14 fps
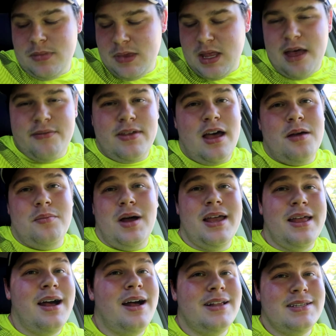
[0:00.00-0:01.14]
I've got my
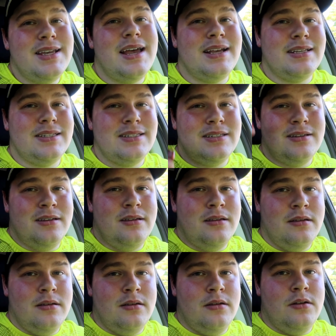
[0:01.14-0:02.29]
contacts
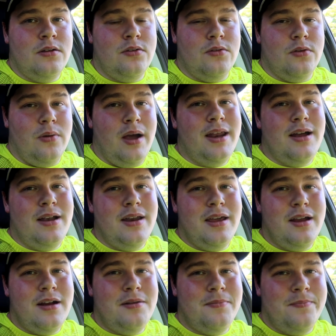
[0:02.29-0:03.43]
right on
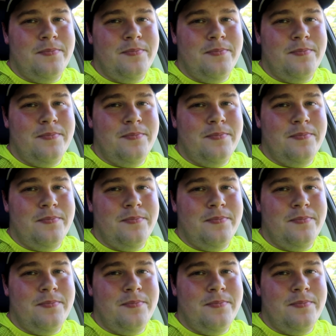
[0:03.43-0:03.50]
here.